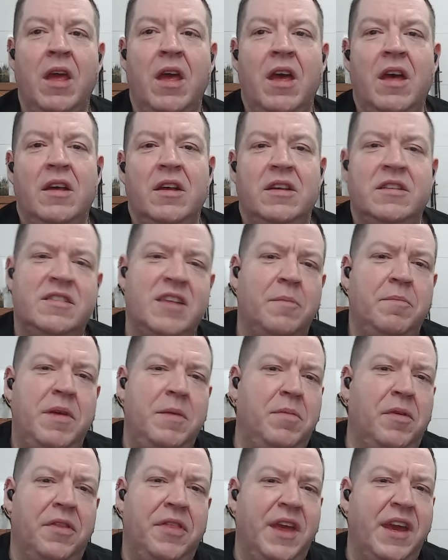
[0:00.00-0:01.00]
Some
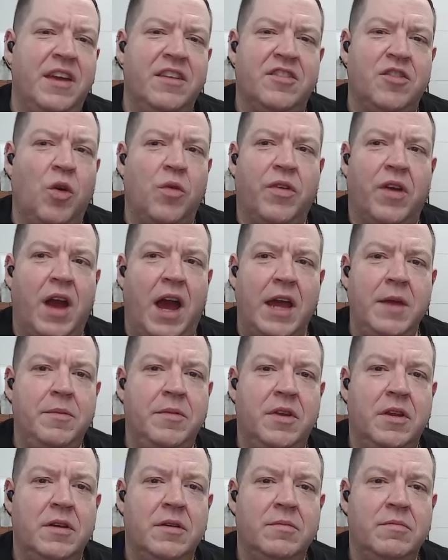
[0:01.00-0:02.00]
people think it's overhyped.
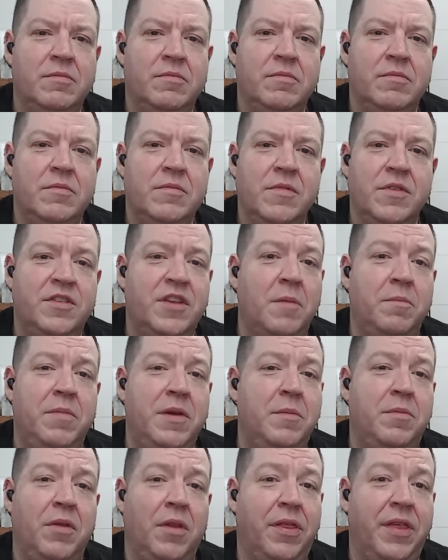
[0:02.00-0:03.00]
Some
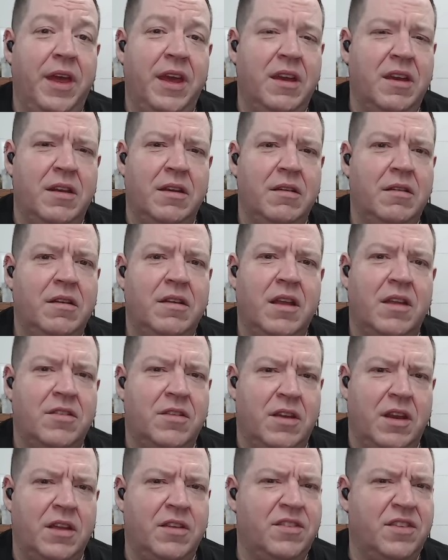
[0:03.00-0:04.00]
people think it doesn't
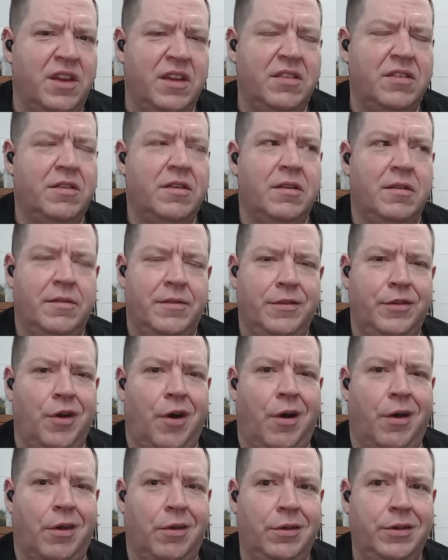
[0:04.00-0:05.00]
exist.
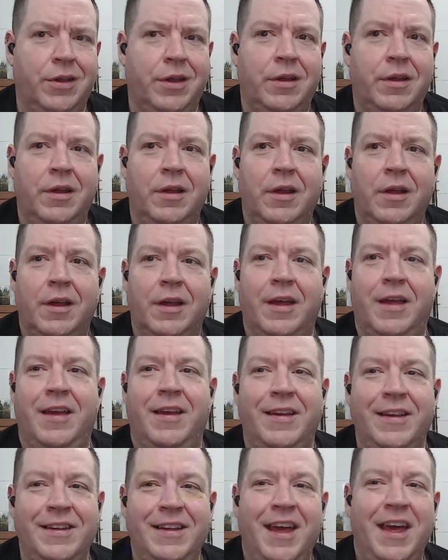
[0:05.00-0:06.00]
Donald.
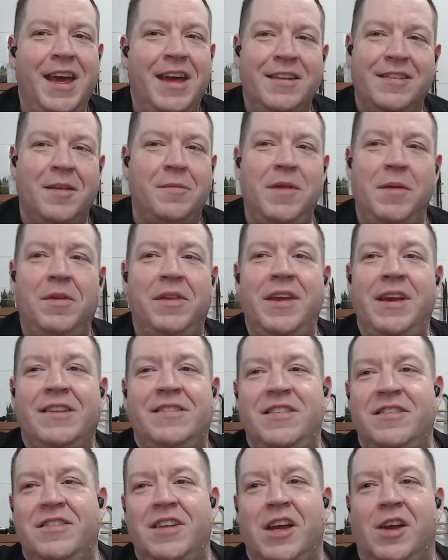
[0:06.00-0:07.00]
Some people think it's
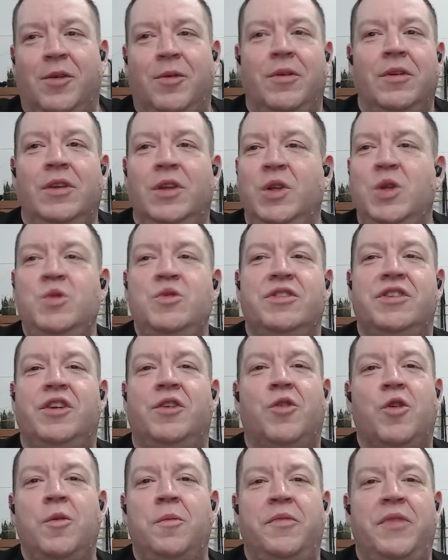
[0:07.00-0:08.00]
just a loose
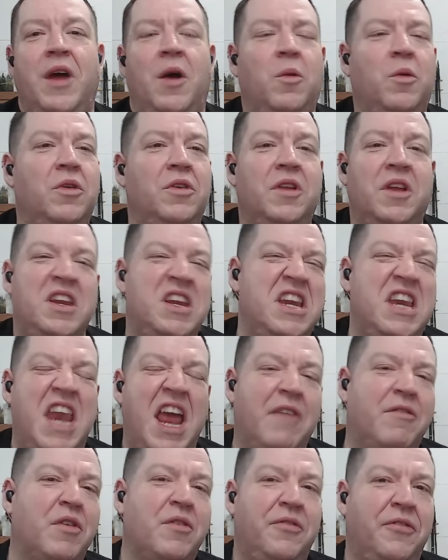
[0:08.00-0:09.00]
group that will
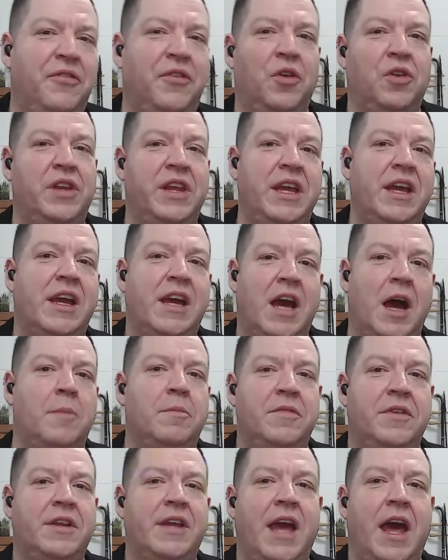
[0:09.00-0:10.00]
never fully come
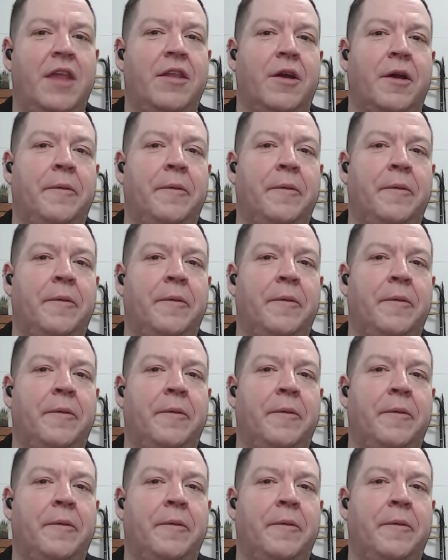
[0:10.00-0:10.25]
together.